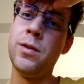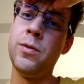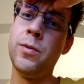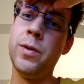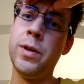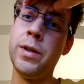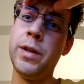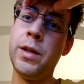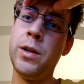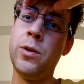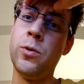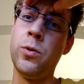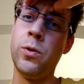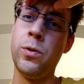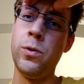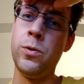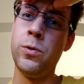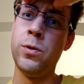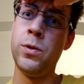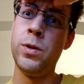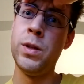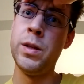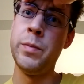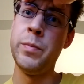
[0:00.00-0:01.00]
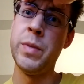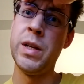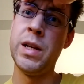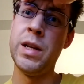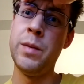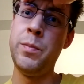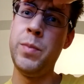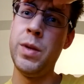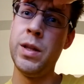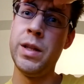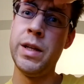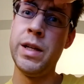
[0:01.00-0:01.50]
really cruel and
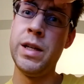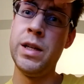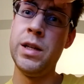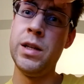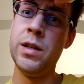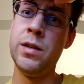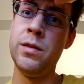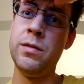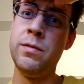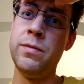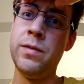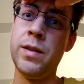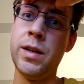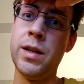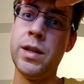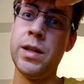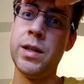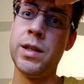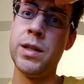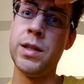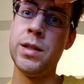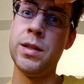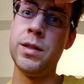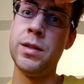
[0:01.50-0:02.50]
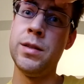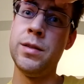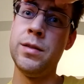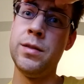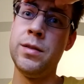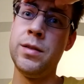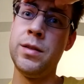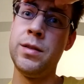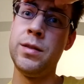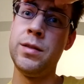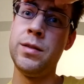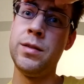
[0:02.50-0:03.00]
manipulative and
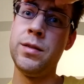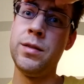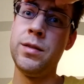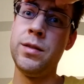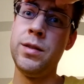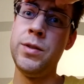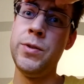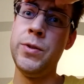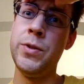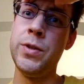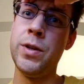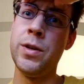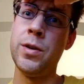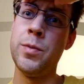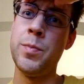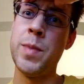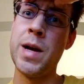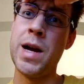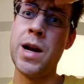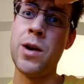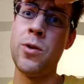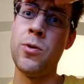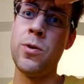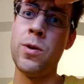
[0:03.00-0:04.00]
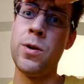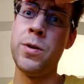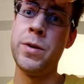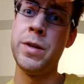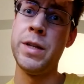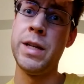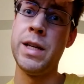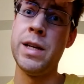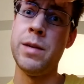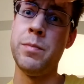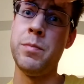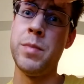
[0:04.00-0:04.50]
using her power
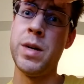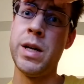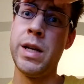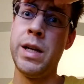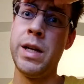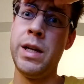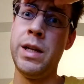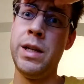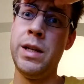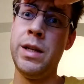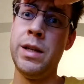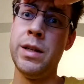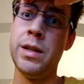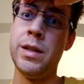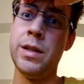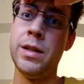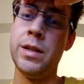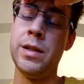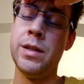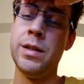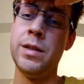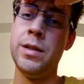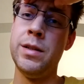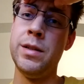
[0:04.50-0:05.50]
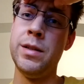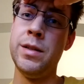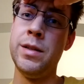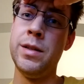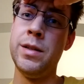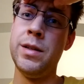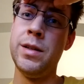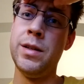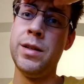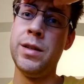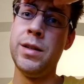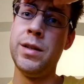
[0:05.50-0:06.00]
to get money and
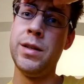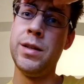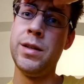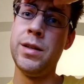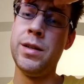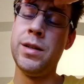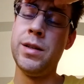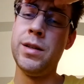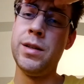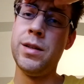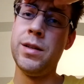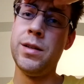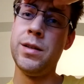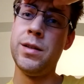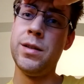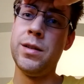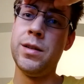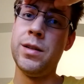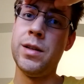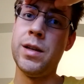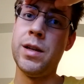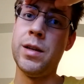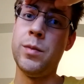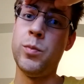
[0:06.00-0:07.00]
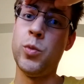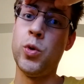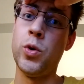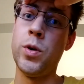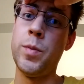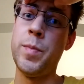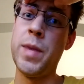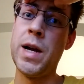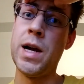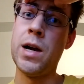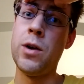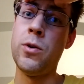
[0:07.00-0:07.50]
more
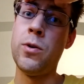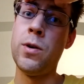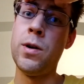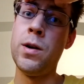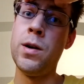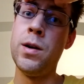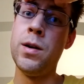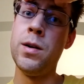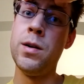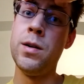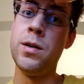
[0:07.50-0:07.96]
power?